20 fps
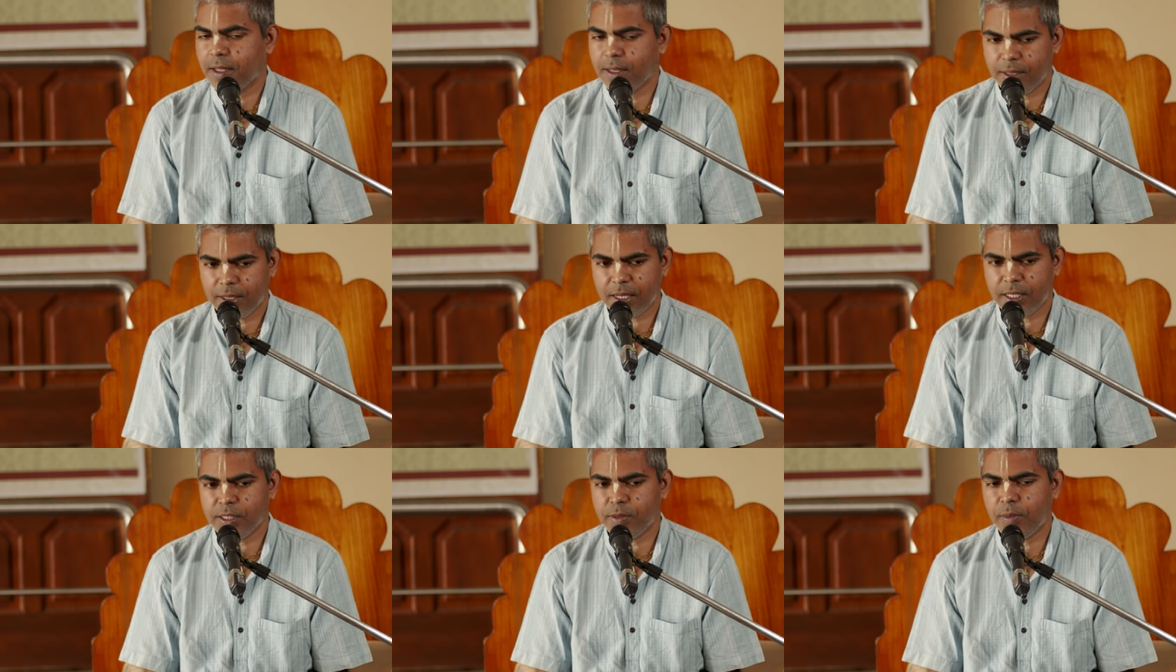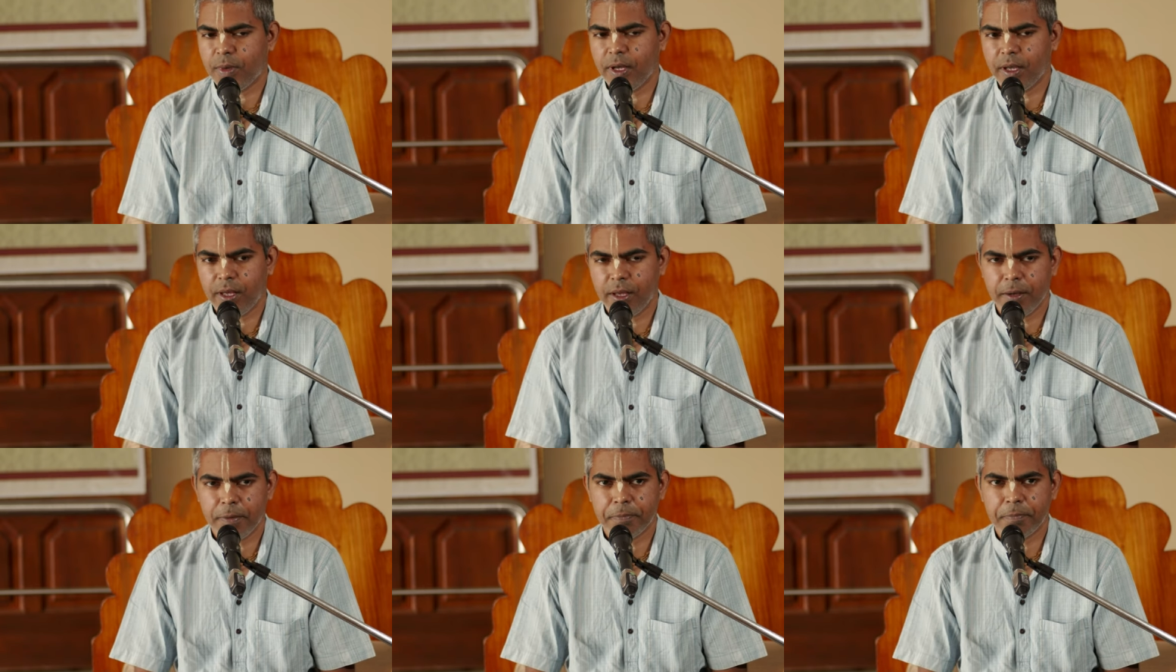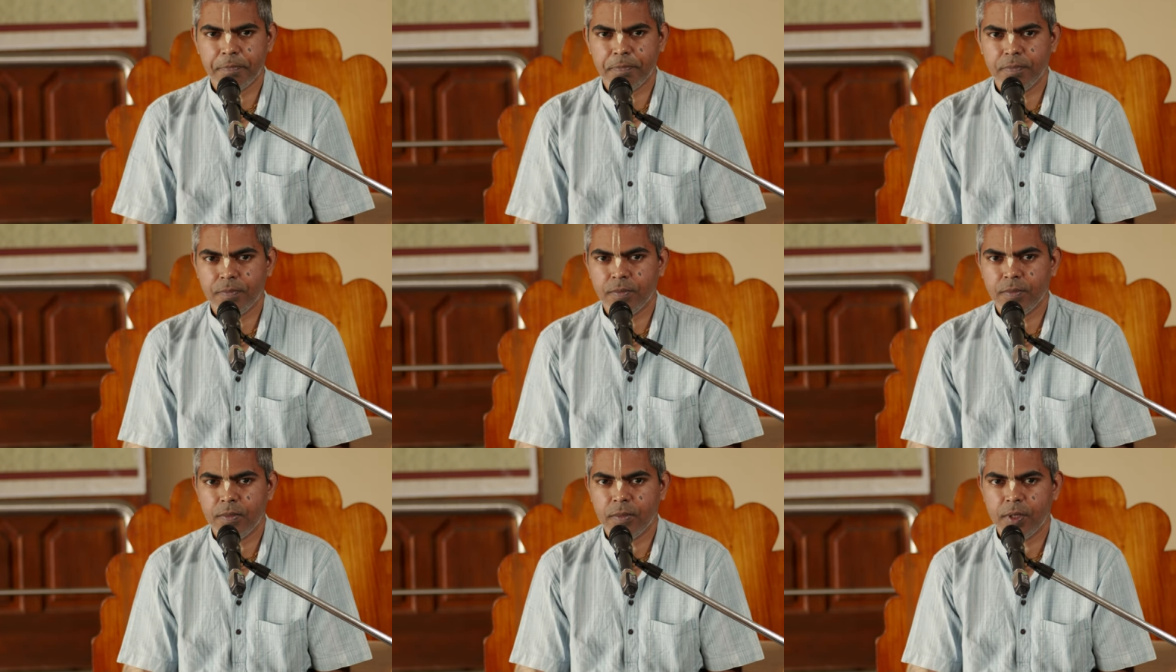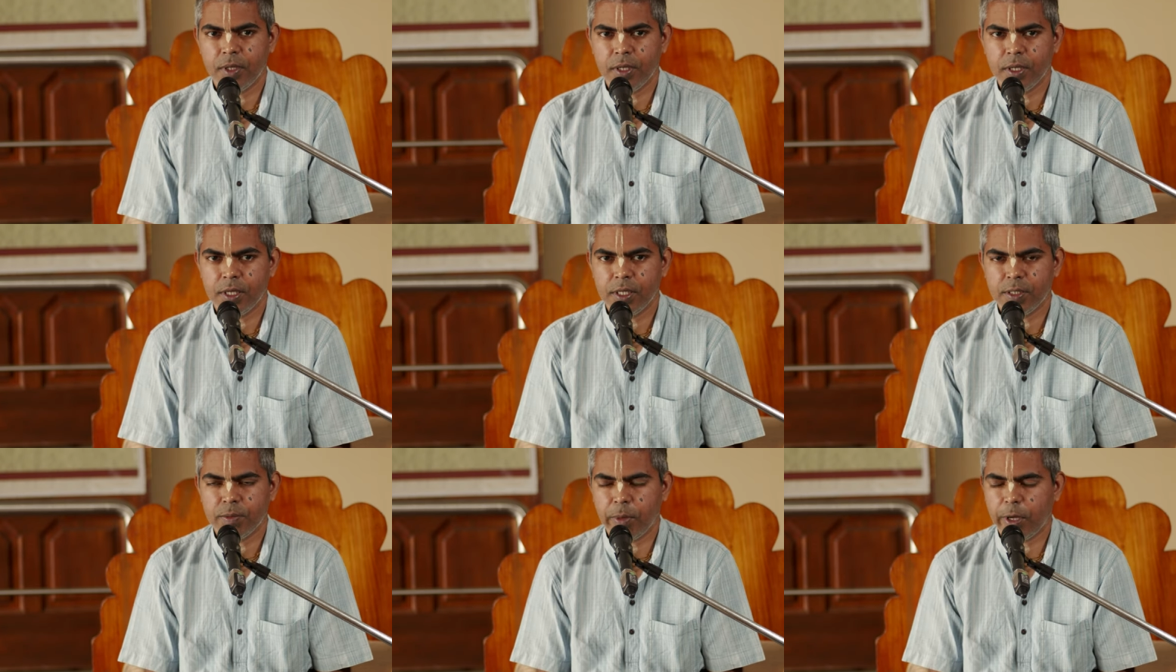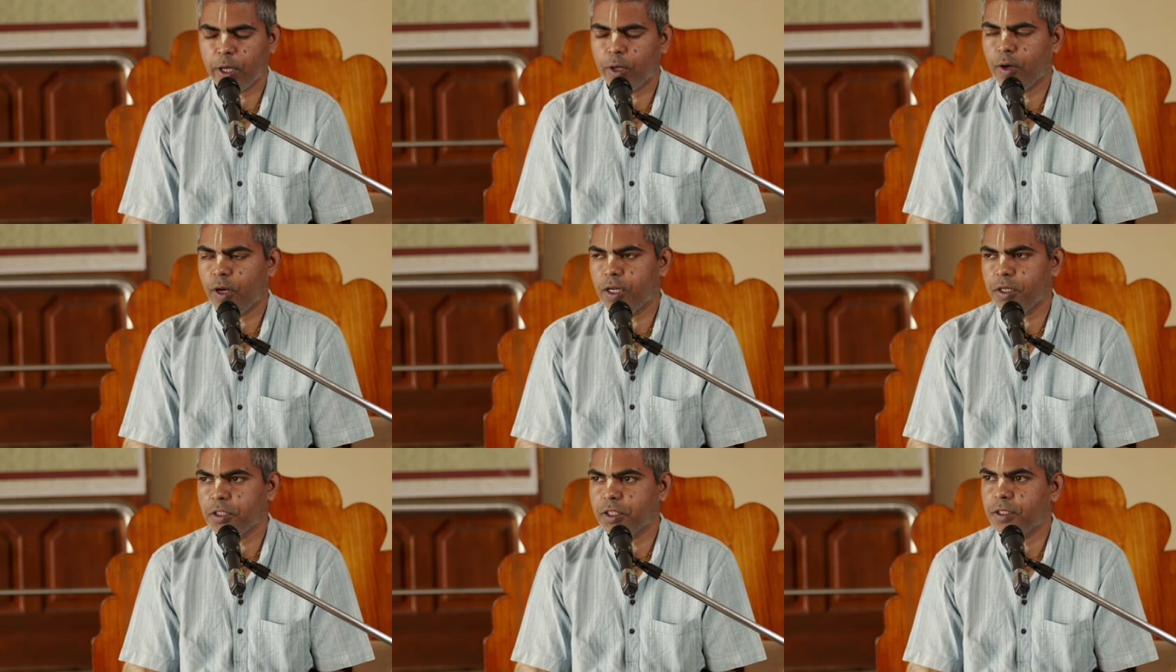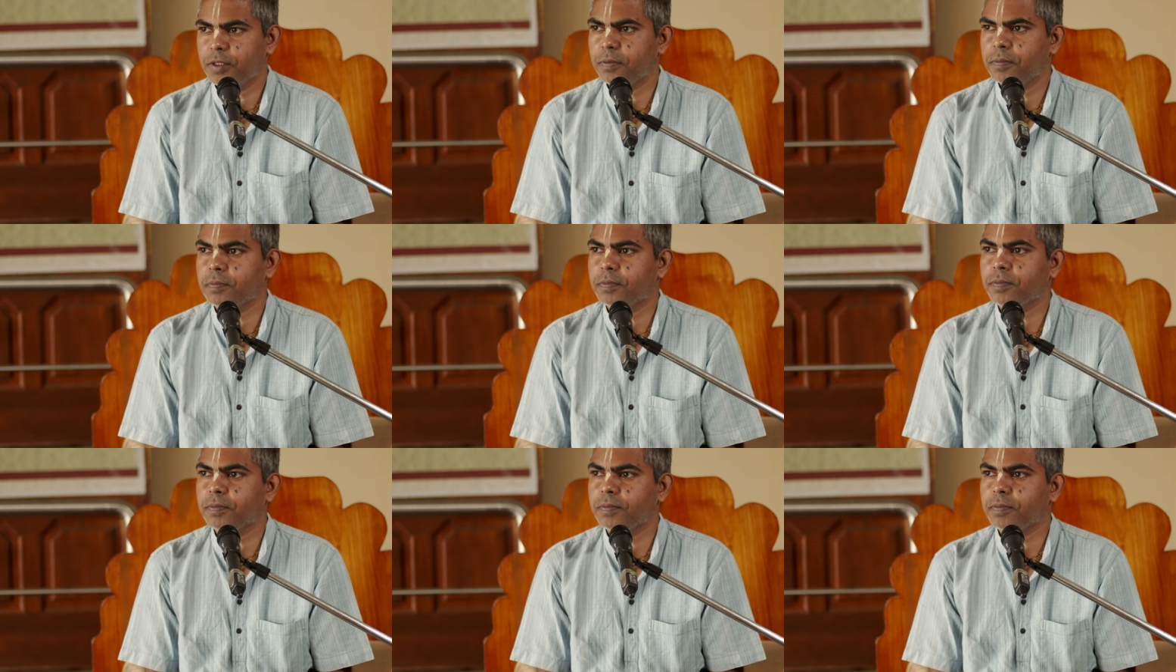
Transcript: That's my speculation.